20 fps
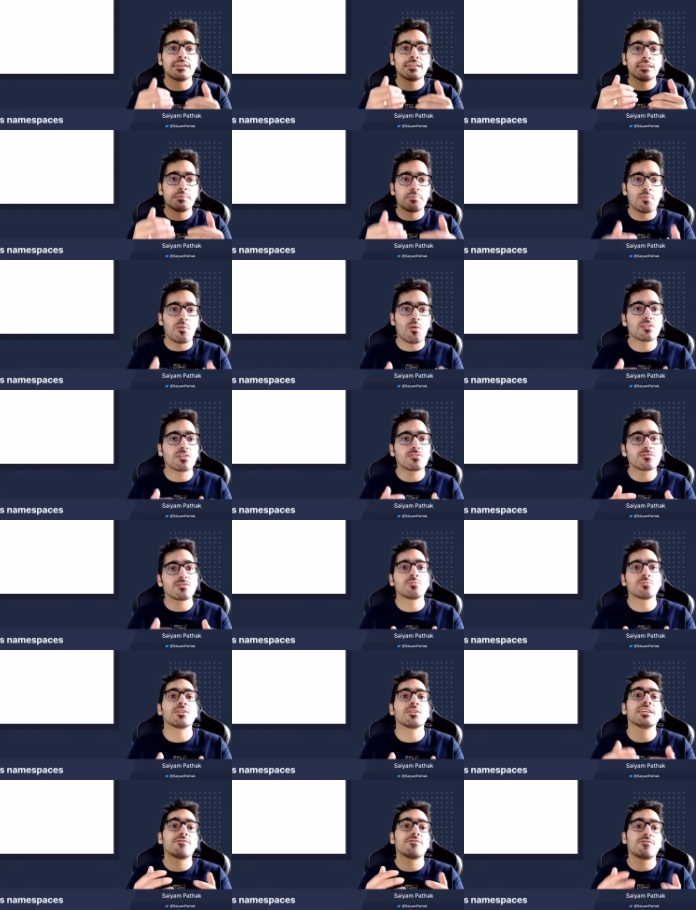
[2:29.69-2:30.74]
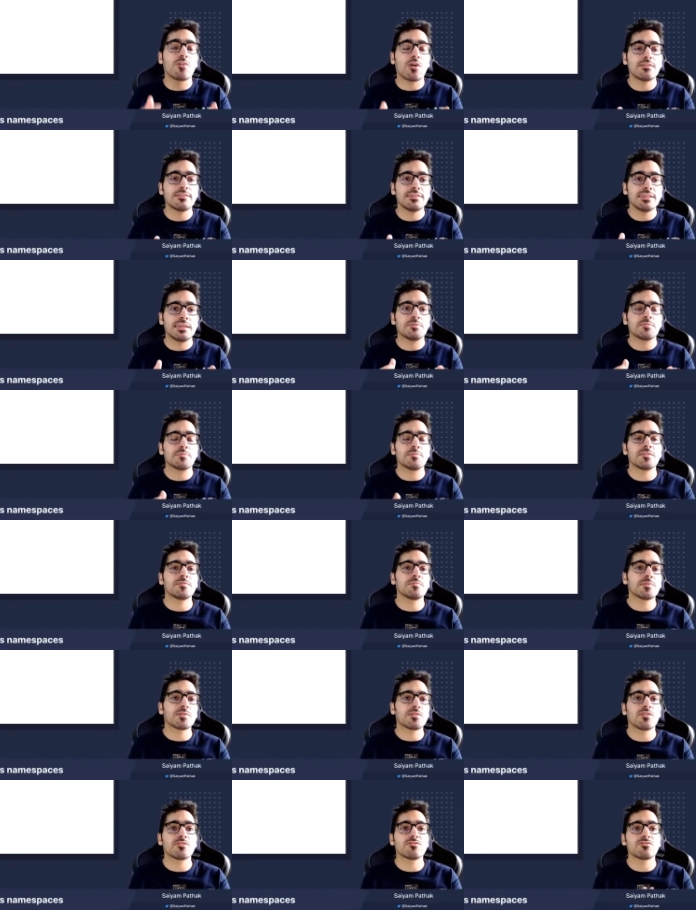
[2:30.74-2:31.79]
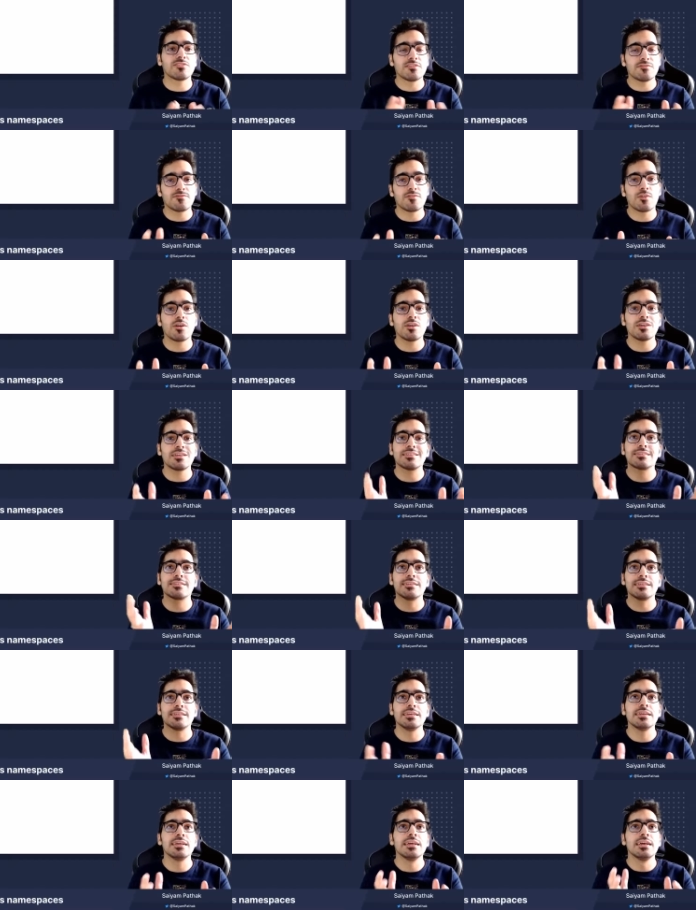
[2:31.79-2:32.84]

the pods from the default namespace because default is the